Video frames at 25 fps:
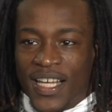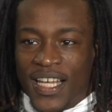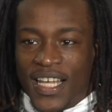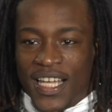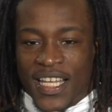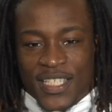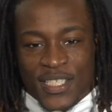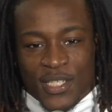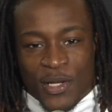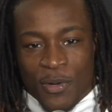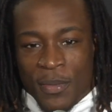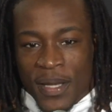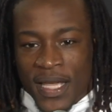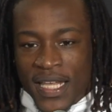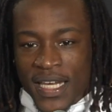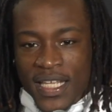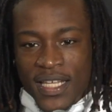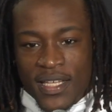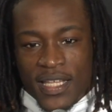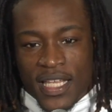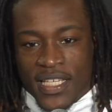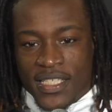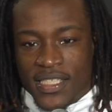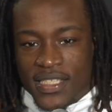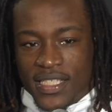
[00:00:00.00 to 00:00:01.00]
And so, man,
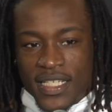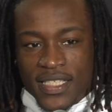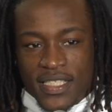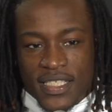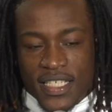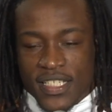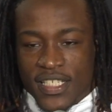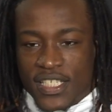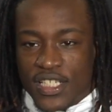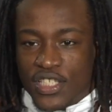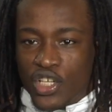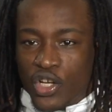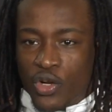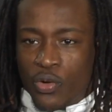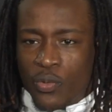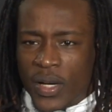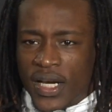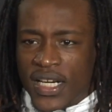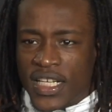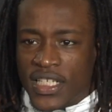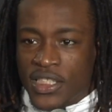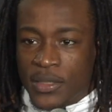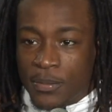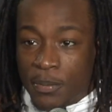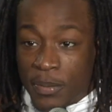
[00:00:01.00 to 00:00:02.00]
it's just a great
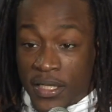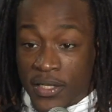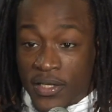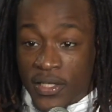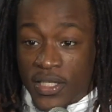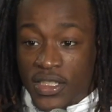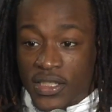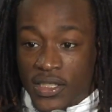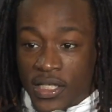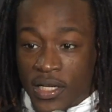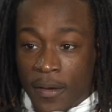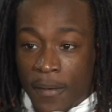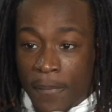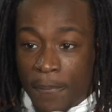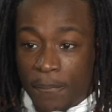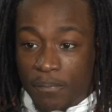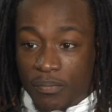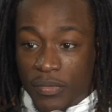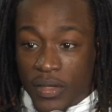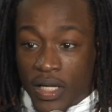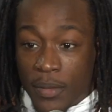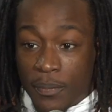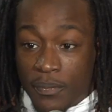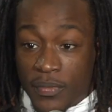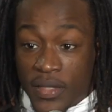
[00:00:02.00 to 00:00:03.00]
experience
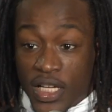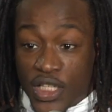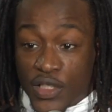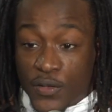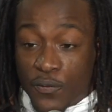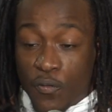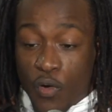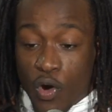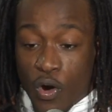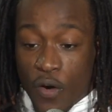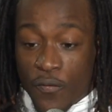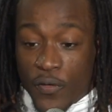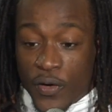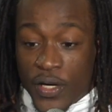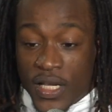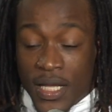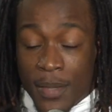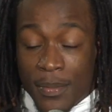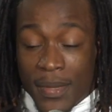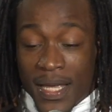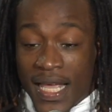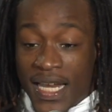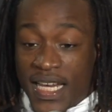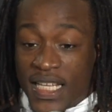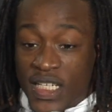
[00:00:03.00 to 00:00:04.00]
thus far for
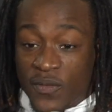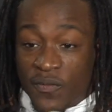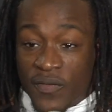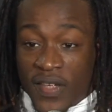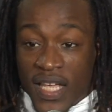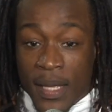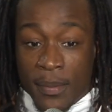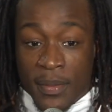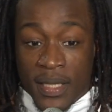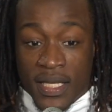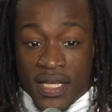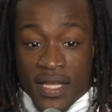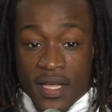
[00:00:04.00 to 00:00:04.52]
him and his family,